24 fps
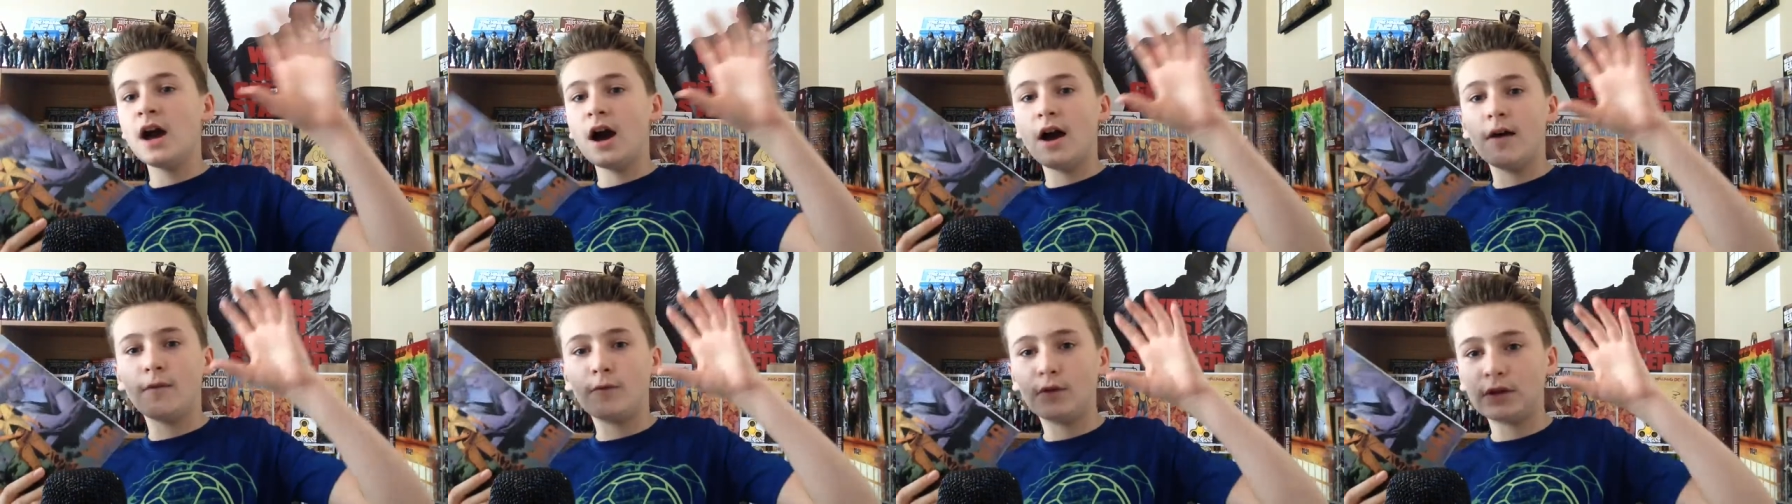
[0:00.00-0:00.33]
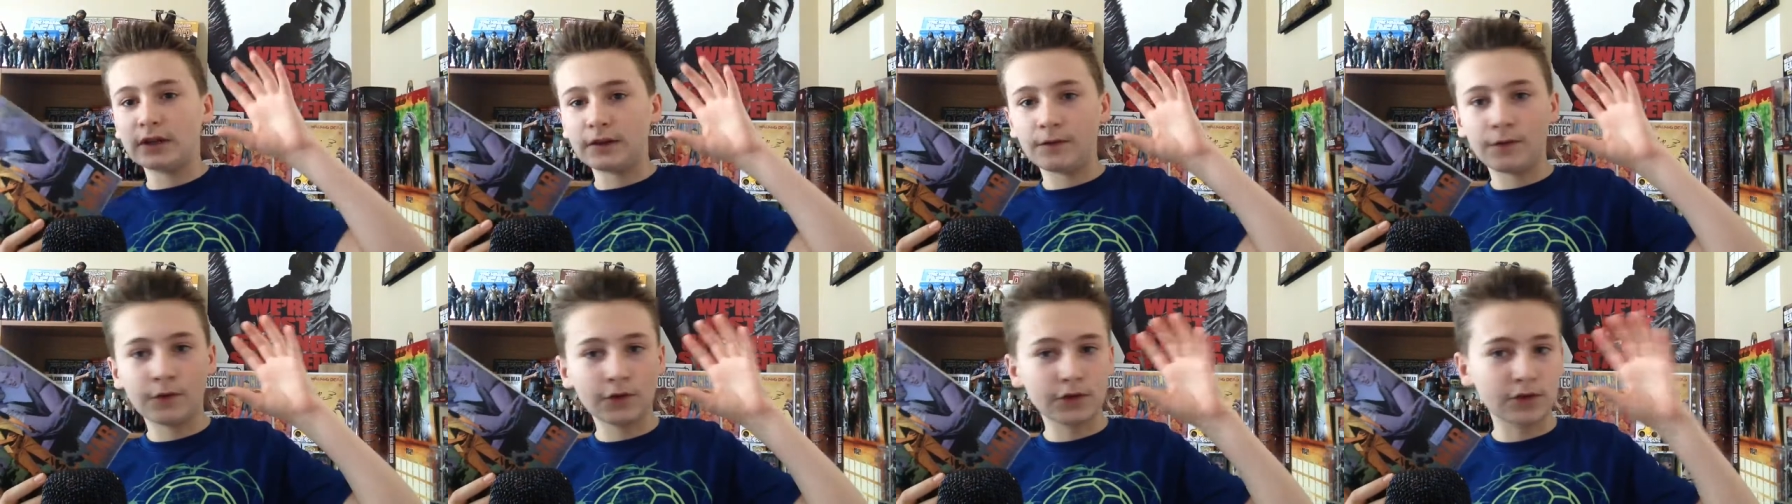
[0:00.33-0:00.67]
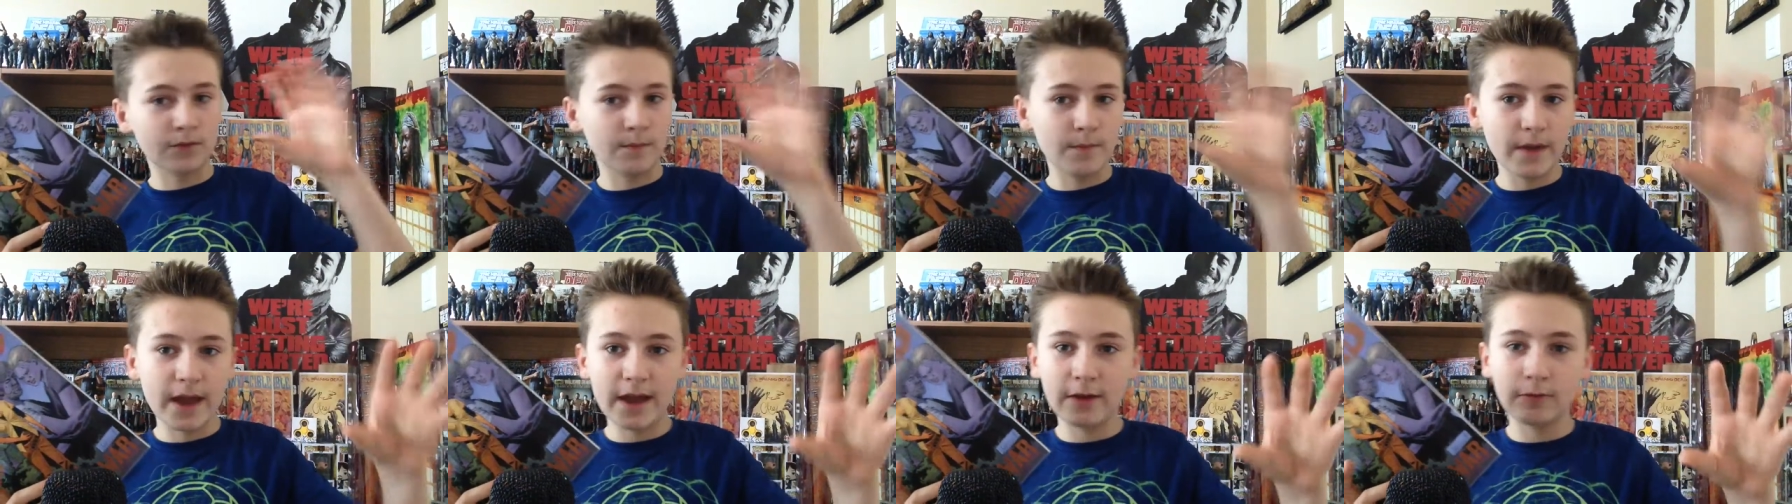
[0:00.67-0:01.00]
of when he
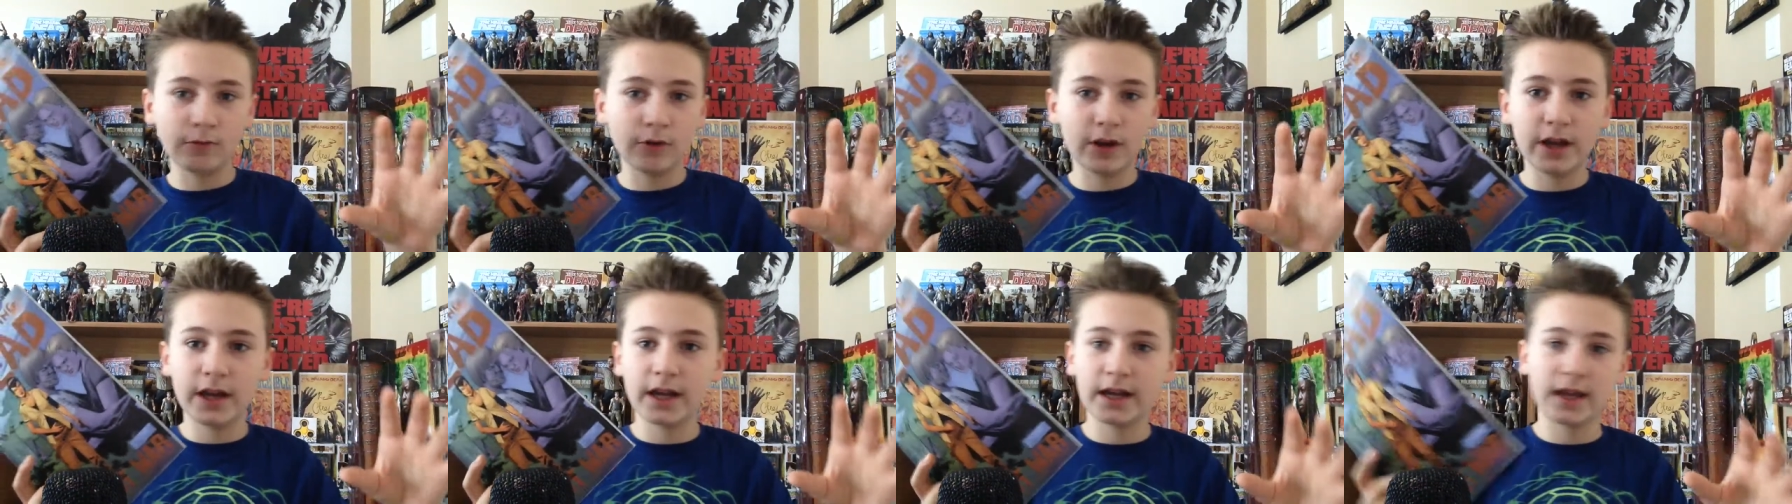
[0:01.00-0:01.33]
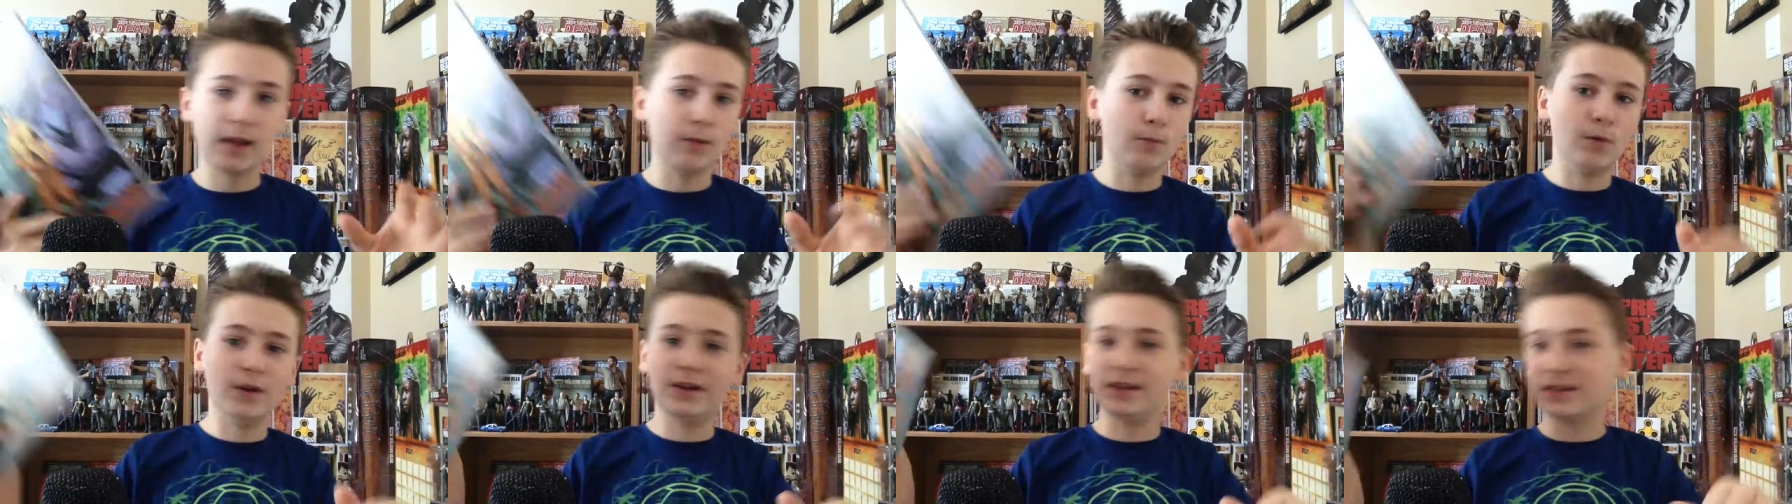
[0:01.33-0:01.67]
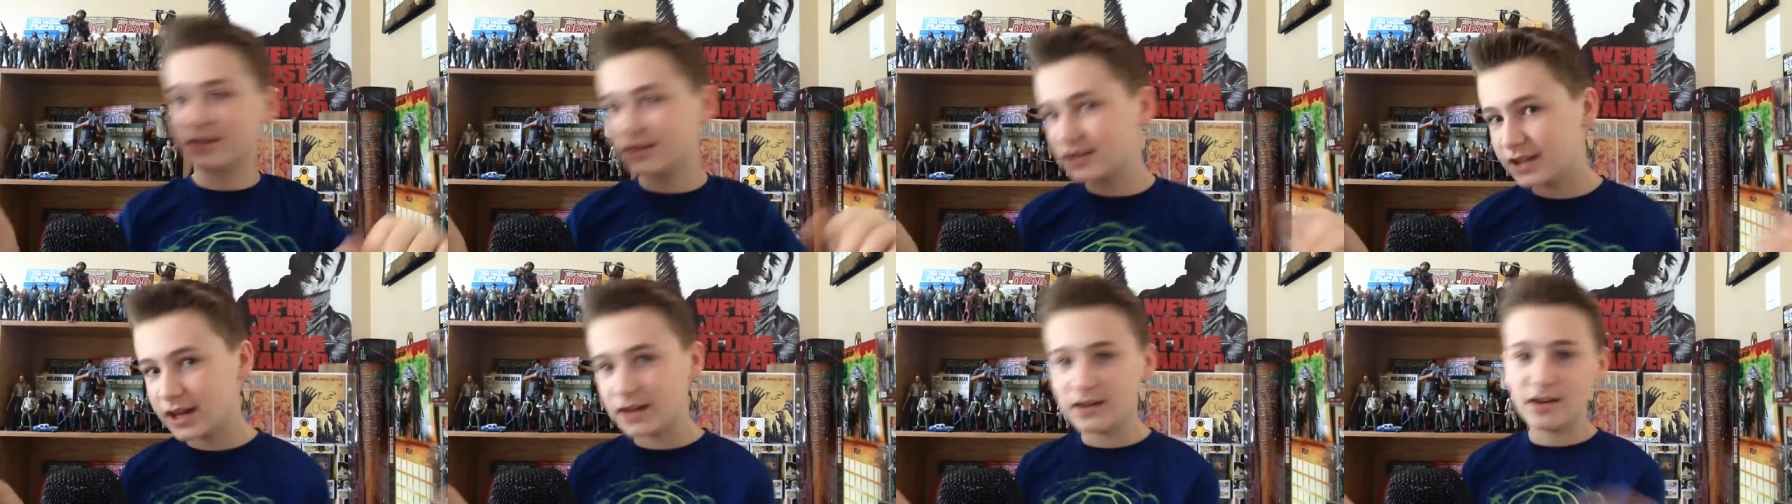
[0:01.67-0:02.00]
first met Rick and when
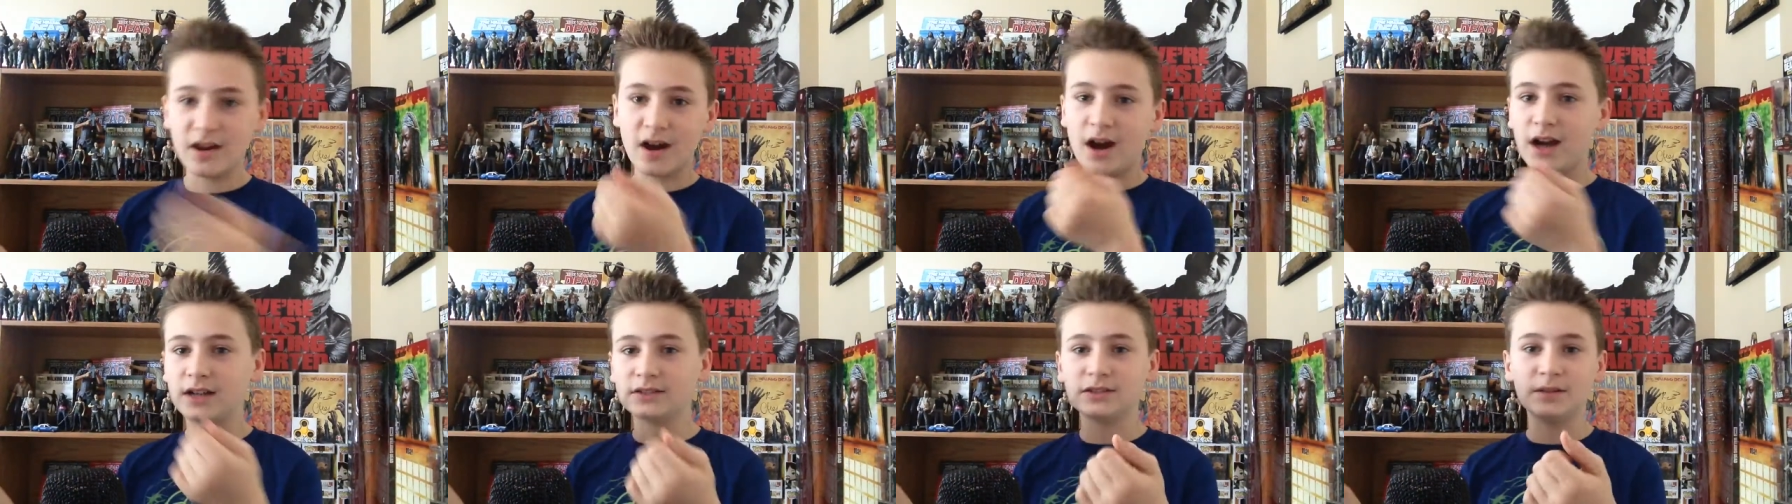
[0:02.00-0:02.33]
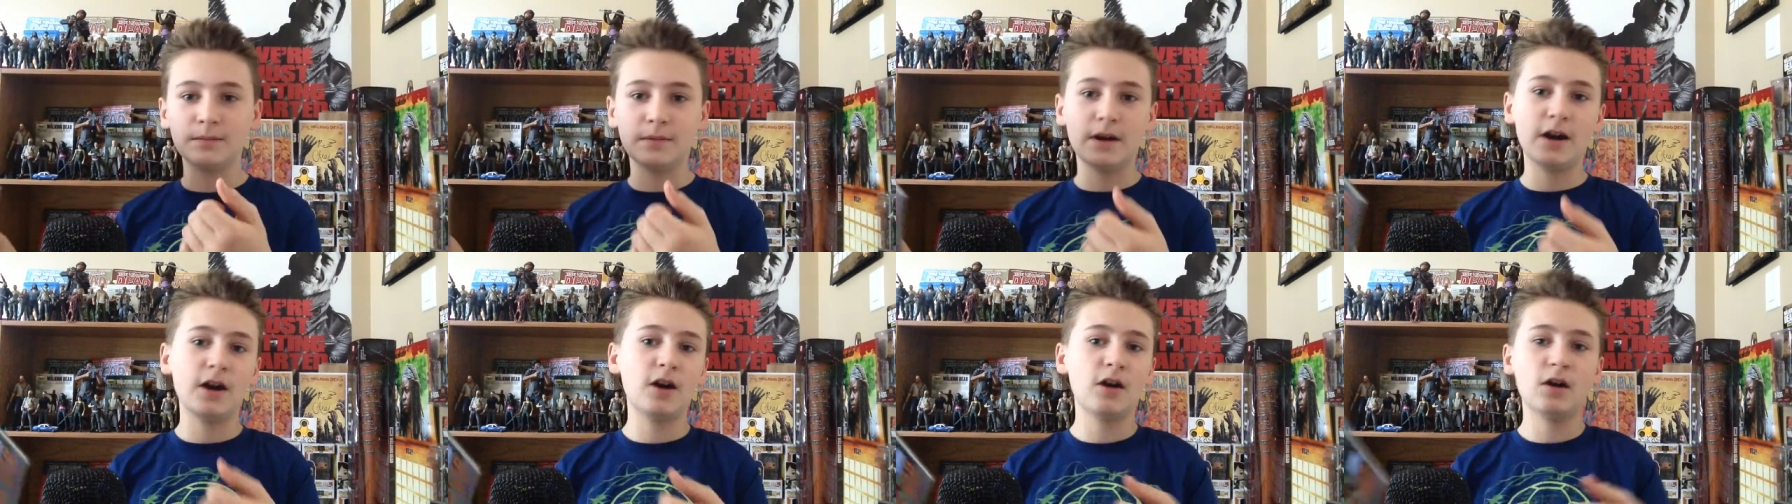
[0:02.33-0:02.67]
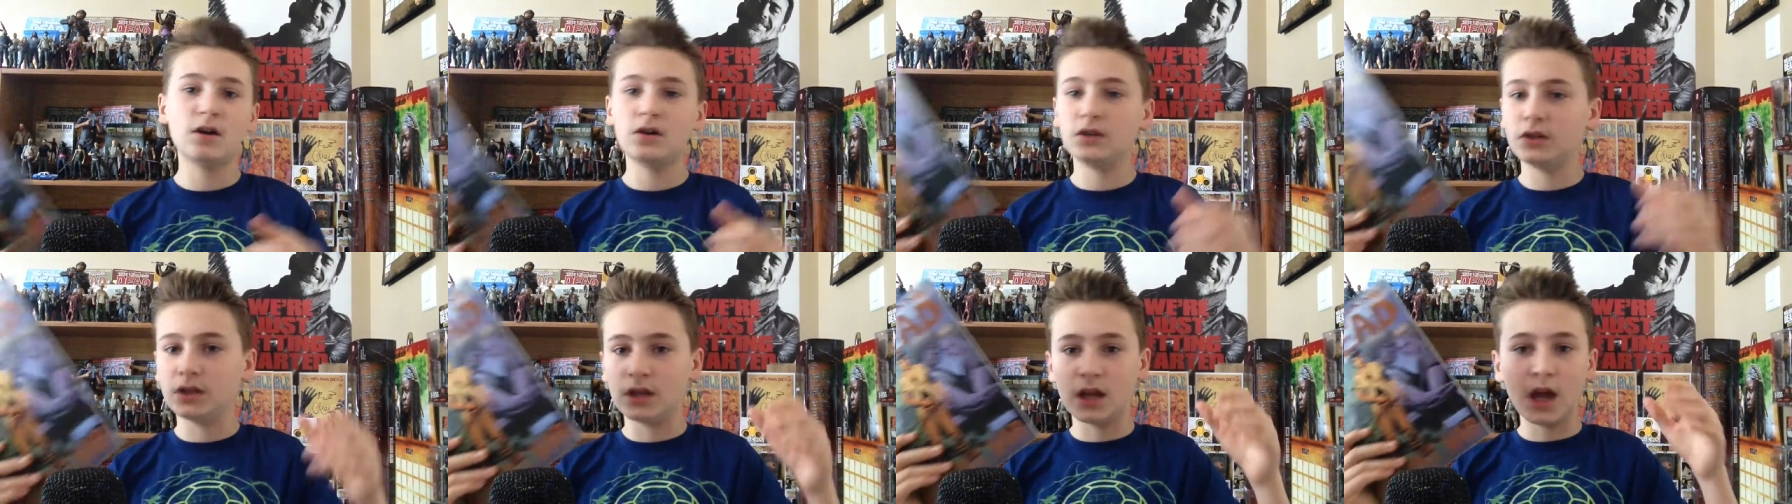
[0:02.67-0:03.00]
his son knocked him
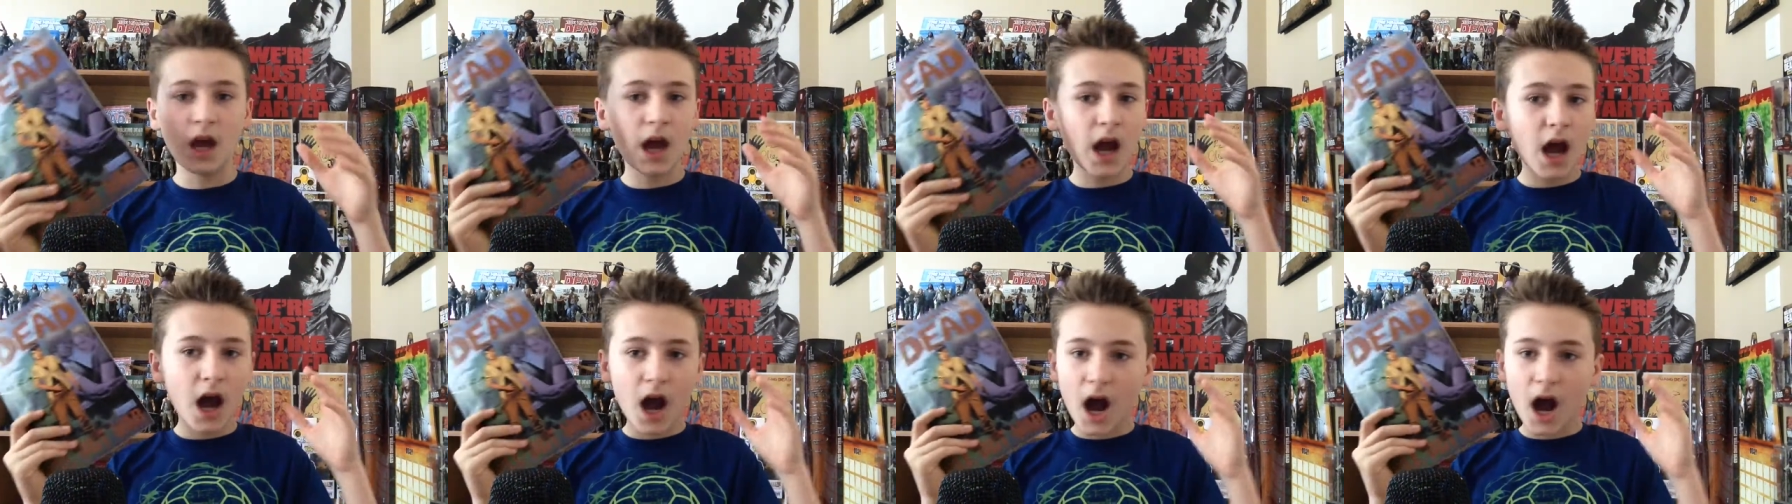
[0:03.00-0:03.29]
out, and